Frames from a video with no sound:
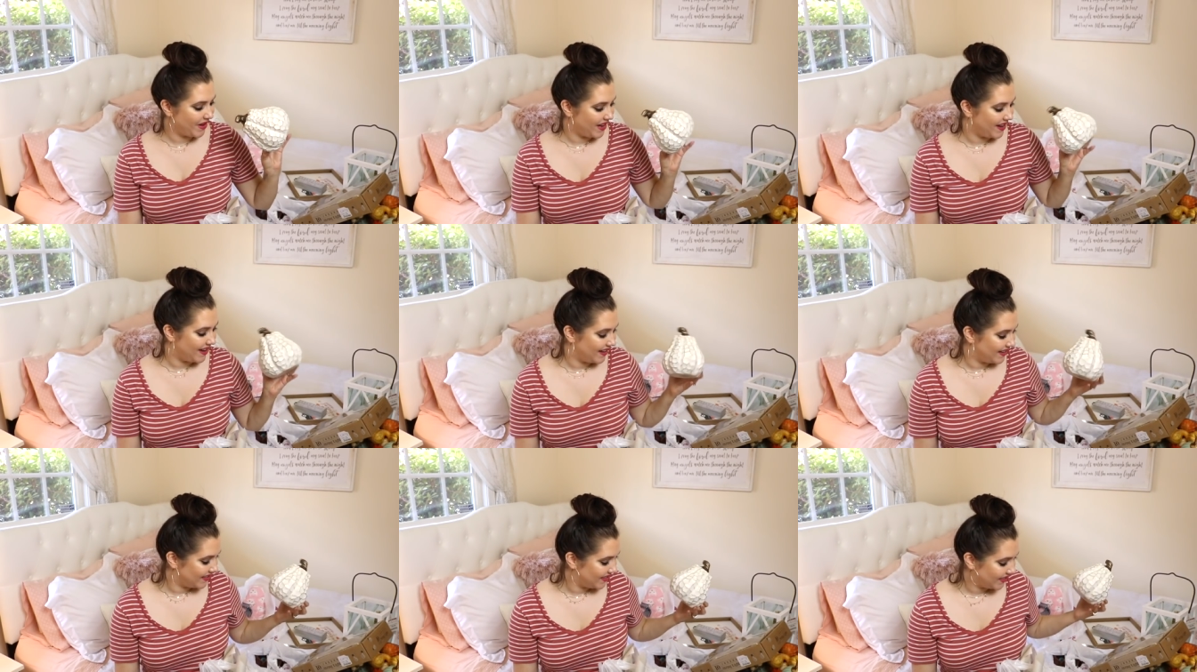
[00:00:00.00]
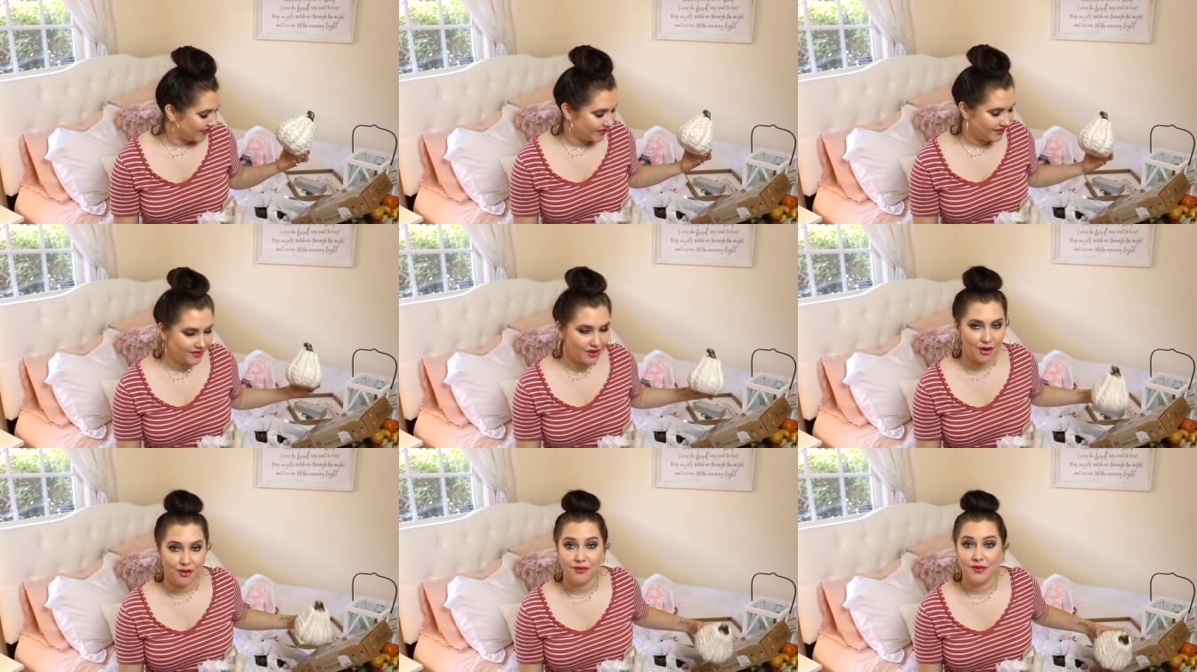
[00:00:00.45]
but
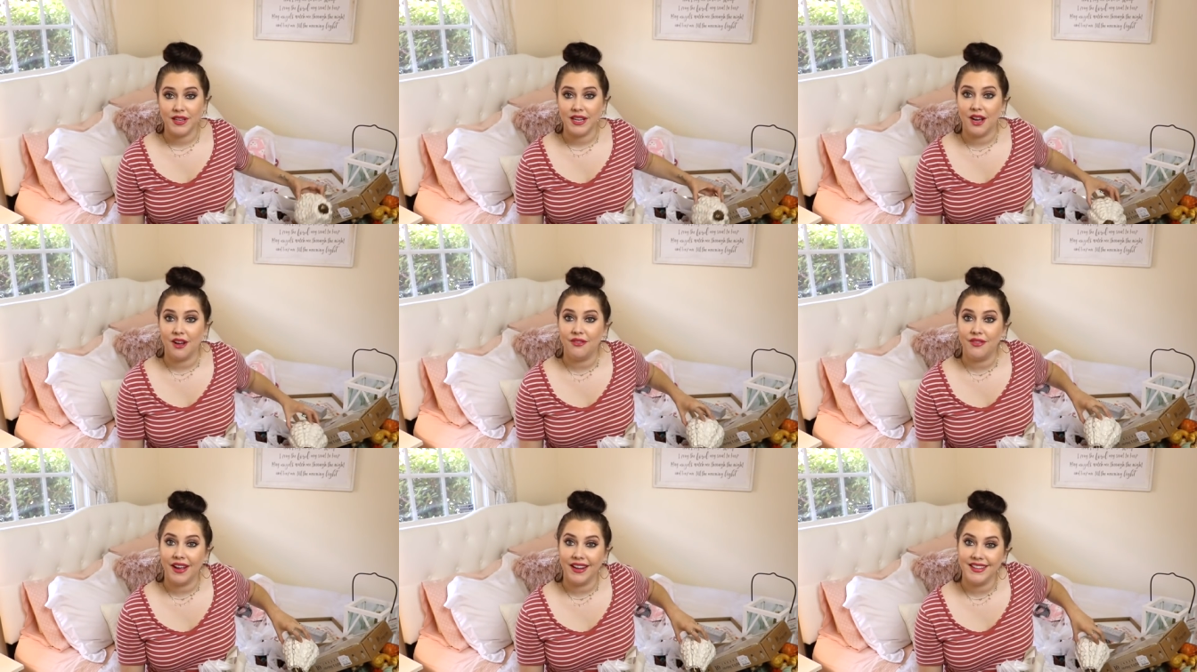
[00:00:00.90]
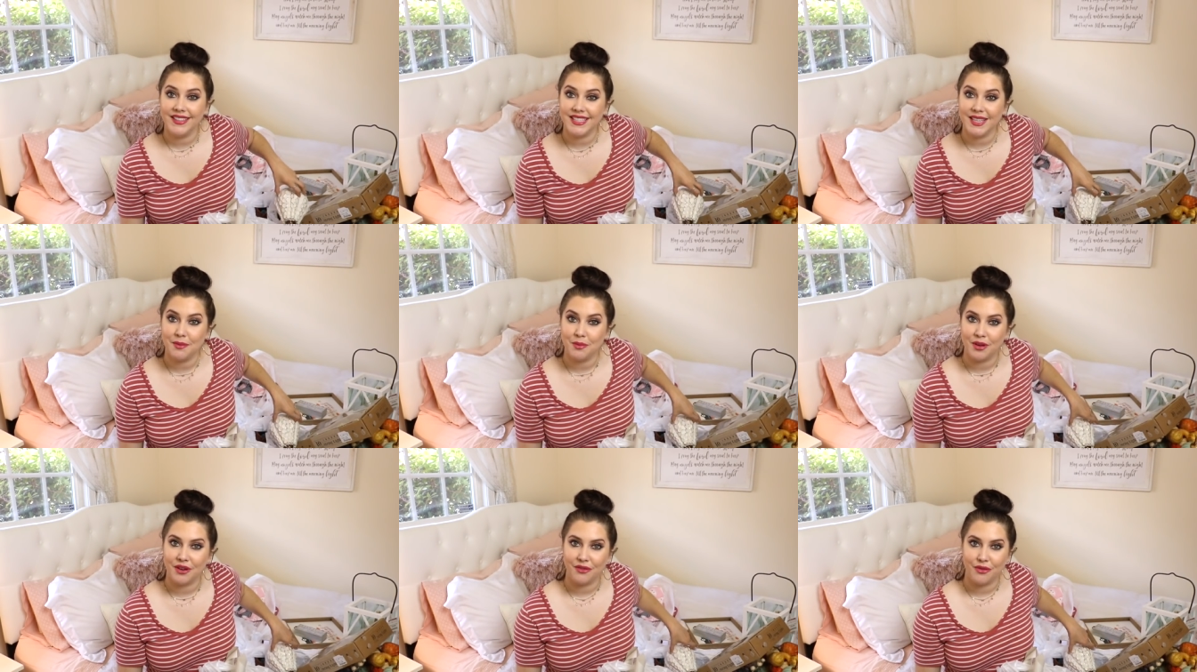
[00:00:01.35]
hopefully I'll find
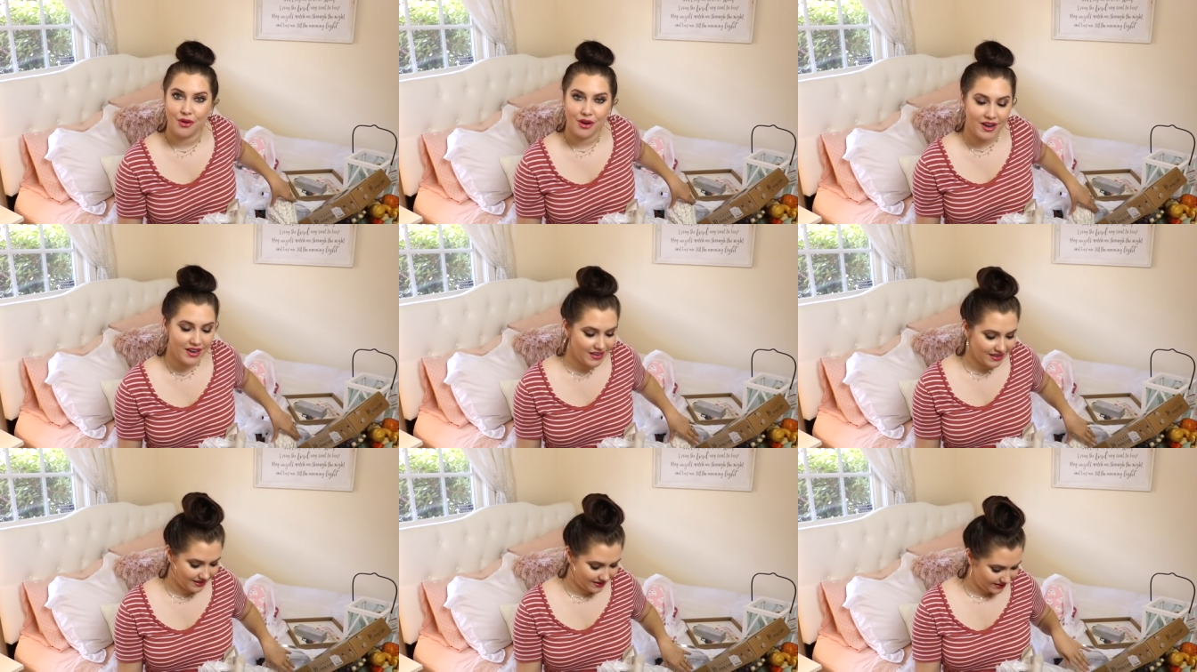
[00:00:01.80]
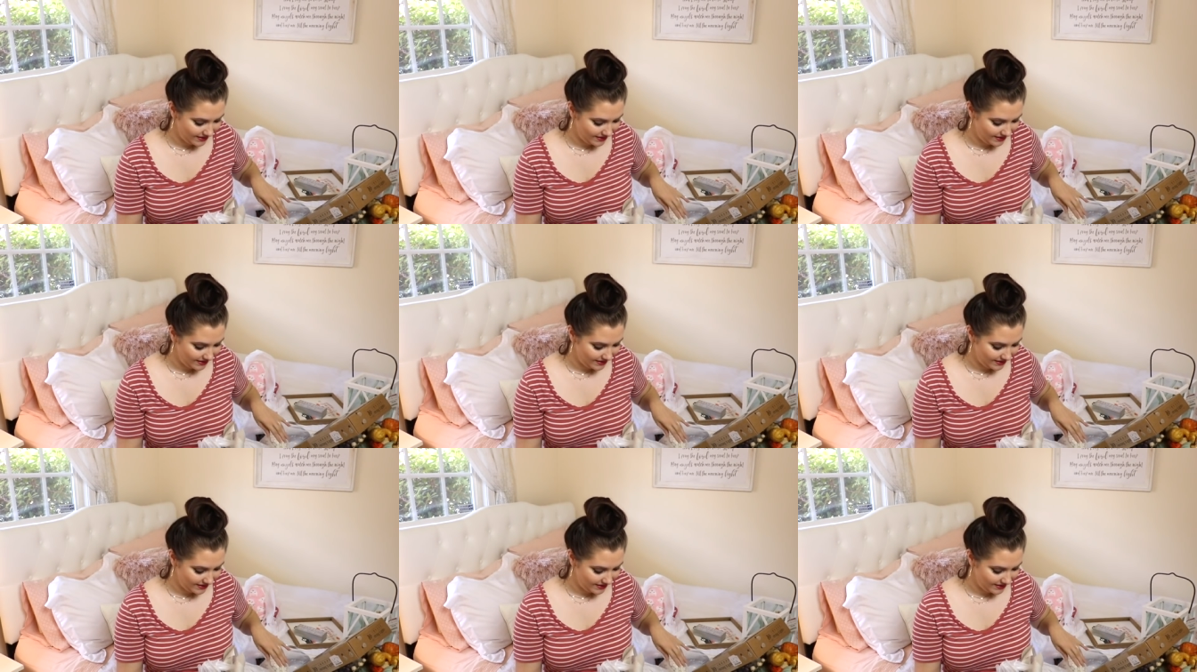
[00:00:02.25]
somewhere for it.